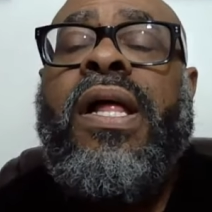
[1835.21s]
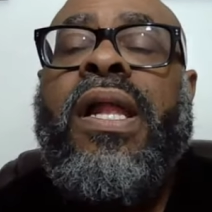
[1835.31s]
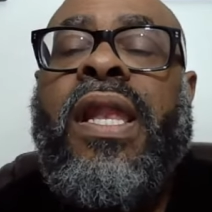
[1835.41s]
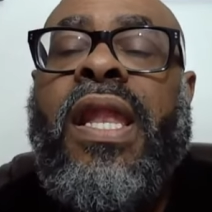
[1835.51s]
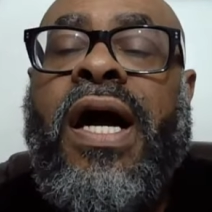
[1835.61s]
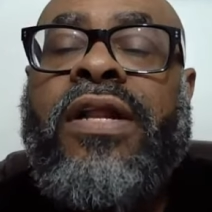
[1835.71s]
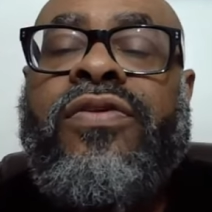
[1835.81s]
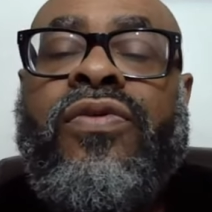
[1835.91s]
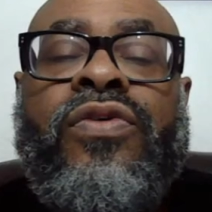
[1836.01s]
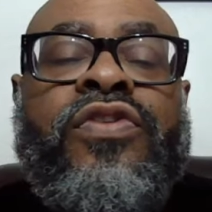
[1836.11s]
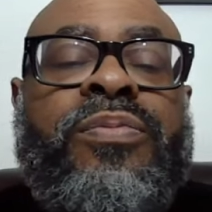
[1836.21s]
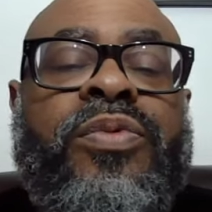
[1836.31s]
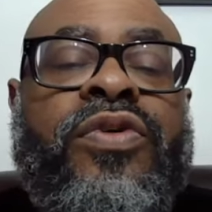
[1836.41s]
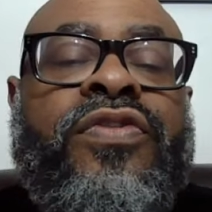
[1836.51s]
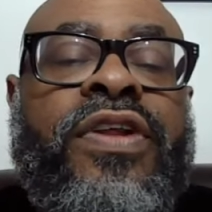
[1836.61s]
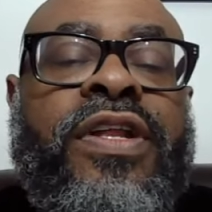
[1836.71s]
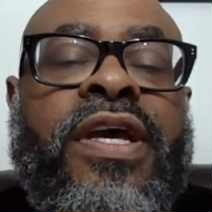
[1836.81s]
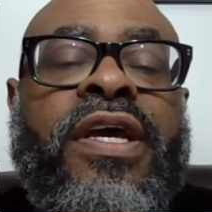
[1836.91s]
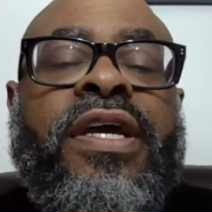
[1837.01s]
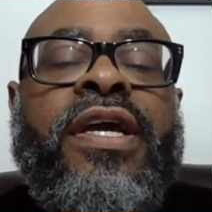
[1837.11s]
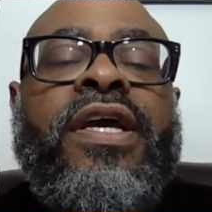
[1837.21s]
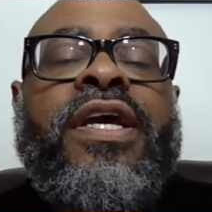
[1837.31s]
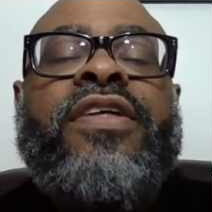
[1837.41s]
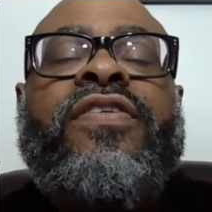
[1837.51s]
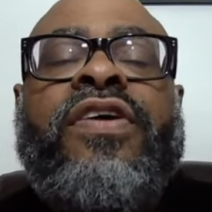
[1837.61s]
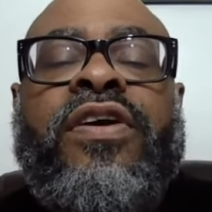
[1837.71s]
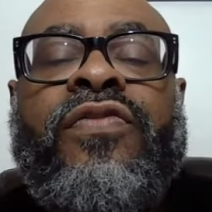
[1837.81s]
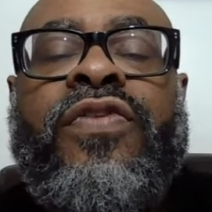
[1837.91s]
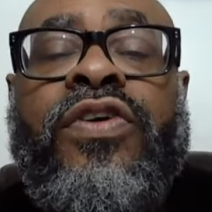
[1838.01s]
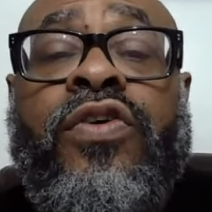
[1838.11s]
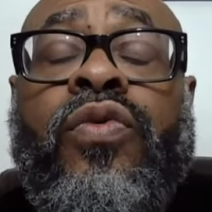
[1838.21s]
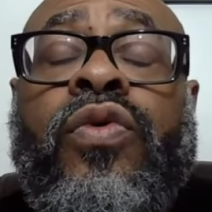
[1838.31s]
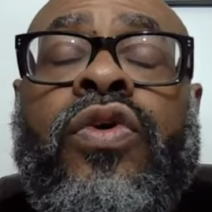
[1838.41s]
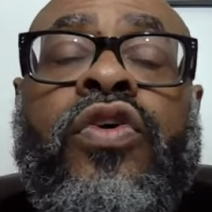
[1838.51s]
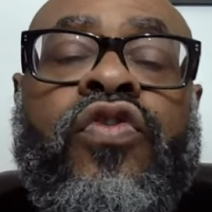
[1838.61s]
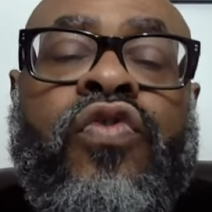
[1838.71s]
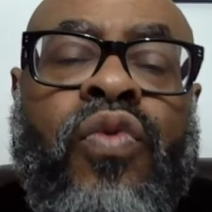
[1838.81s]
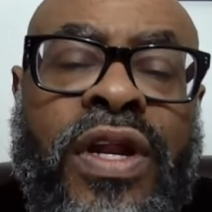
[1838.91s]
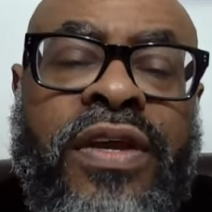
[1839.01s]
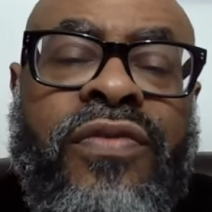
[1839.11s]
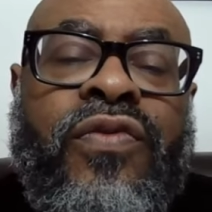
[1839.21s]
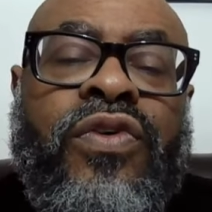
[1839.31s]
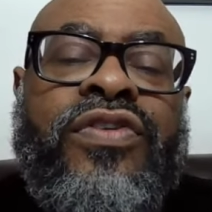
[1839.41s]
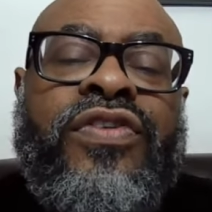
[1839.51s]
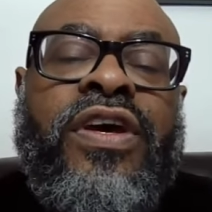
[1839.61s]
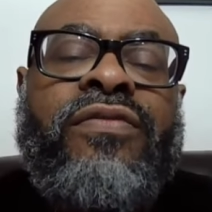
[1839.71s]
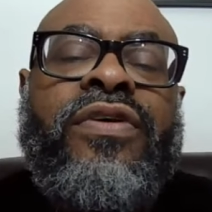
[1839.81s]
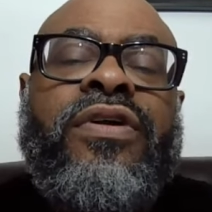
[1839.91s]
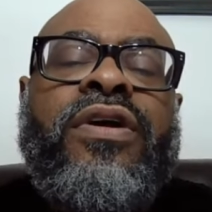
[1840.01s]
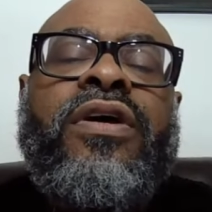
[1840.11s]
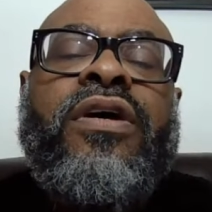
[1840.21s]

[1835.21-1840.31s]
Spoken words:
Locked On Sports Today is here for you 24/7,